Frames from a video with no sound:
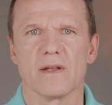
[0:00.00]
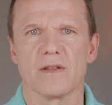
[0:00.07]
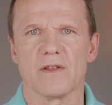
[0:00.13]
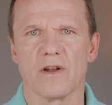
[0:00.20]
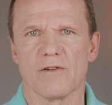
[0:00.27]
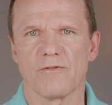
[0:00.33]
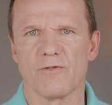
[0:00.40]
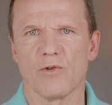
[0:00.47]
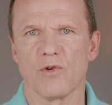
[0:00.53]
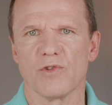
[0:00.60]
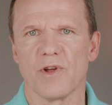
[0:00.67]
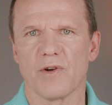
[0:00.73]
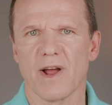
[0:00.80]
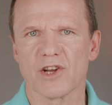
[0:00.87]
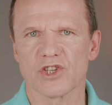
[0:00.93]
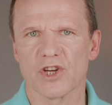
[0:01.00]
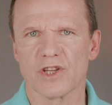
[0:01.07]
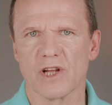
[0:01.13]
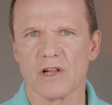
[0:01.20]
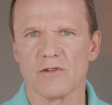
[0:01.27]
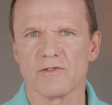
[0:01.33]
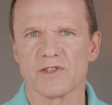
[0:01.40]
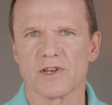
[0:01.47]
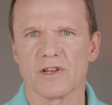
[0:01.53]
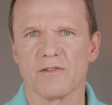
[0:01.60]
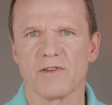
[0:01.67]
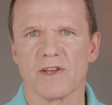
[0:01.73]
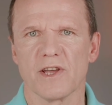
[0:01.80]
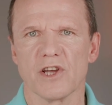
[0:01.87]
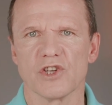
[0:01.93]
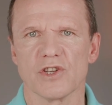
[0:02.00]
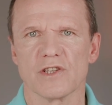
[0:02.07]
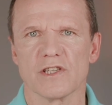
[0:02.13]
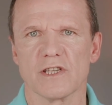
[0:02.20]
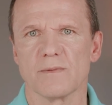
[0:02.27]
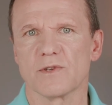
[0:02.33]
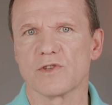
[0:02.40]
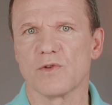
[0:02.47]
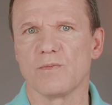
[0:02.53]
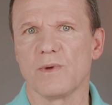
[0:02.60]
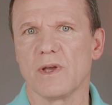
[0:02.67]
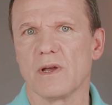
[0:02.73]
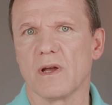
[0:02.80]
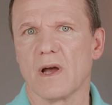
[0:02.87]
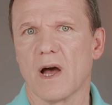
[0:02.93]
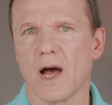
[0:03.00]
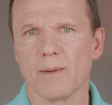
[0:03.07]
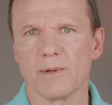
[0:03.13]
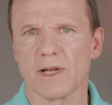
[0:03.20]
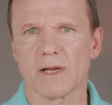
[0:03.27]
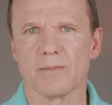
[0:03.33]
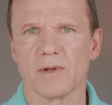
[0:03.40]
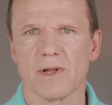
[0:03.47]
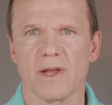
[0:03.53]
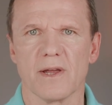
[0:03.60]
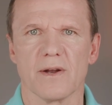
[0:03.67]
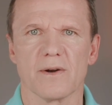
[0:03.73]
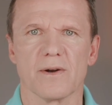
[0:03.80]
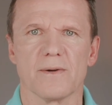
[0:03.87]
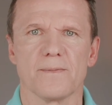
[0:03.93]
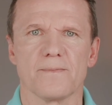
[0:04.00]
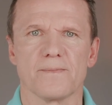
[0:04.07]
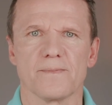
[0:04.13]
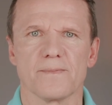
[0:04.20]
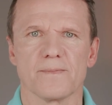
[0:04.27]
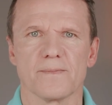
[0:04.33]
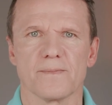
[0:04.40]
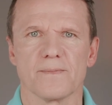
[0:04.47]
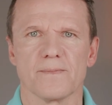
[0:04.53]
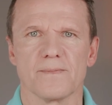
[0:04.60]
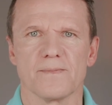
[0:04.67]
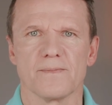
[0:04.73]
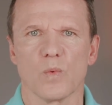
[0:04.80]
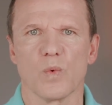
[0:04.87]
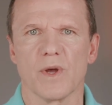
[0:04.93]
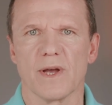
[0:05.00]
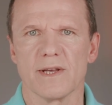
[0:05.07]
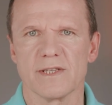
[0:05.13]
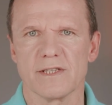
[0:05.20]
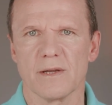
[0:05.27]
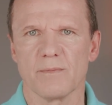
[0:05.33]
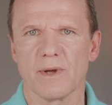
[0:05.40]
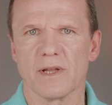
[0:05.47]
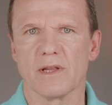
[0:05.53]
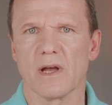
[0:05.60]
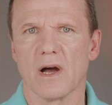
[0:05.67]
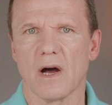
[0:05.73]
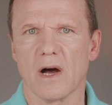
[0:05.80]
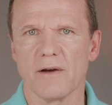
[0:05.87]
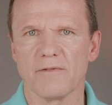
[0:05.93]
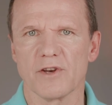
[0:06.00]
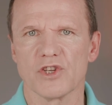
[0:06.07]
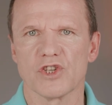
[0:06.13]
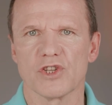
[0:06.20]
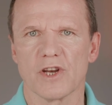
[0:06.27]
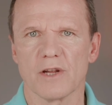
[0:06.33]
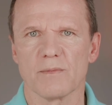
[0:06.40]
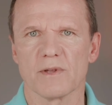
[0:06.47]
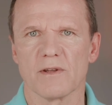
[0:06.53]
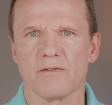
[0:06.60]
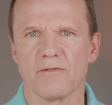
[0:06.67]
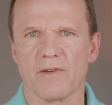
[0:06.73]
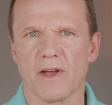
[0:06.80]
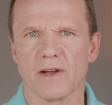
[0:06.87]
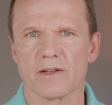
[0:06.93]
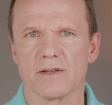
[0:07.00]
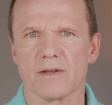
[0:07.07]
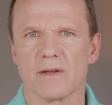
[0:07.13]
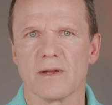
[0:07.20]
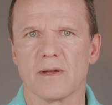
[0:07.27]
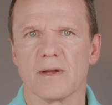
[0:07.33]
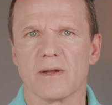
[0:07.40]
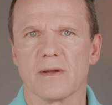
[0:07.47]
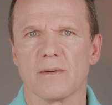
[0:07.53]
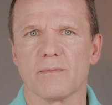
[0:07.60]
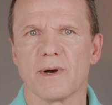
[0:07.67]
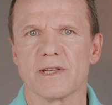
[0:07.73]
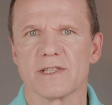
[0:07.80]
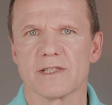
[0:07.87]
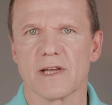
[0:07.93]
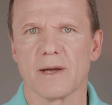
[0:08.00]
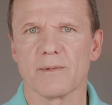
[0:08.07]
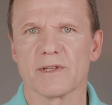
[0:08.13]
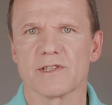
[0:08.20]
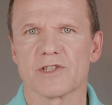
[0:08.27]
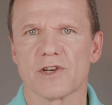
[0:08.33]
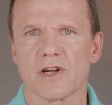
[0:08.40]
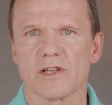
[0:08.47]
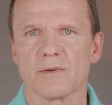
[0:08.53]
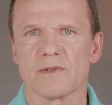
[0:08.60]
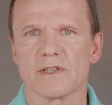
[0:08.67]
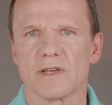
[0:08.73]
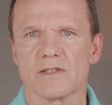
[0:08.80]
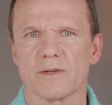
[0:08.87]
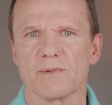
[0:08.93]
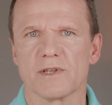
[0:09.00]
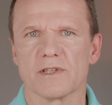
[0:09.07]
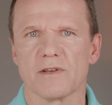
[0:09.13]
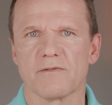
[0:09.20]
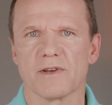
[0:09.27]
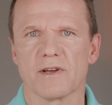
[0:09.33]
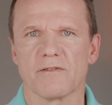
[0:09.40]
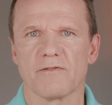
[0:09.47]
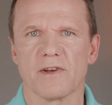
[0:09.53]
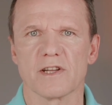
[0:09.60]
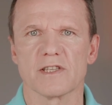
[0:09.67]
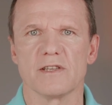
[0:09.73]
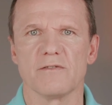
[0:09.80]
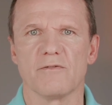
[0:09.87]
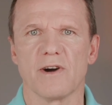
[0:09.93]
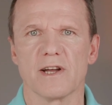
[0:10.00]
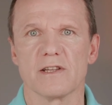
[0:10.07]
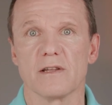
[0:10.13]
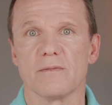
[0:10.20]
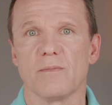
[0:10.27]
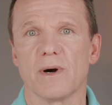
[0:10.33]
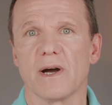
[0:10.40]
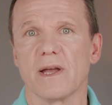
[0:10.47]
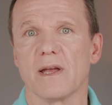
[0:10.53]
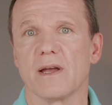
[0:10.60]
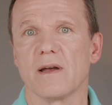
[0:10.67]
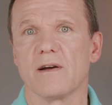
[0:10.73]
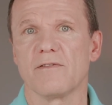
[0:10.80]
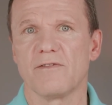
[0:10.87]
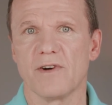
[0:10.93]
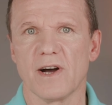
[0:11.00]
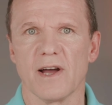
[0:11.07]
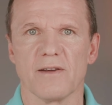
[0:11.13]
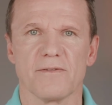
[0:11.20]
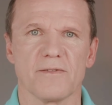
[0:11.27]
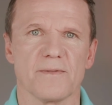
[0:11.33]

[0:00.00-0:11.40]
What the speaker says: Therefore, the rationale of stratification seems to be applicable here. We estimate the average treatment effect by summing stratum-specific effects divided by 5.